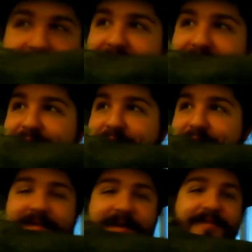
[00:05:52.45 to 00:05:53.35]
consider
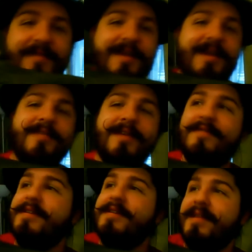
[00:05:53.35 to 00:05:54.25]
myself
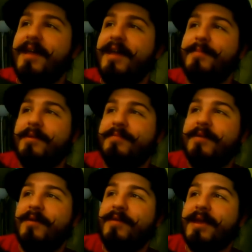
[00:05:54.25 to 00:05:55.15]
that's a light bulb.
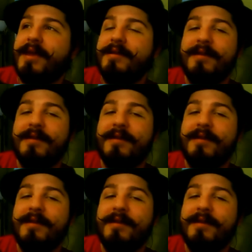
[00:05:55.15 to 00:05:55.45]
Don't lick it.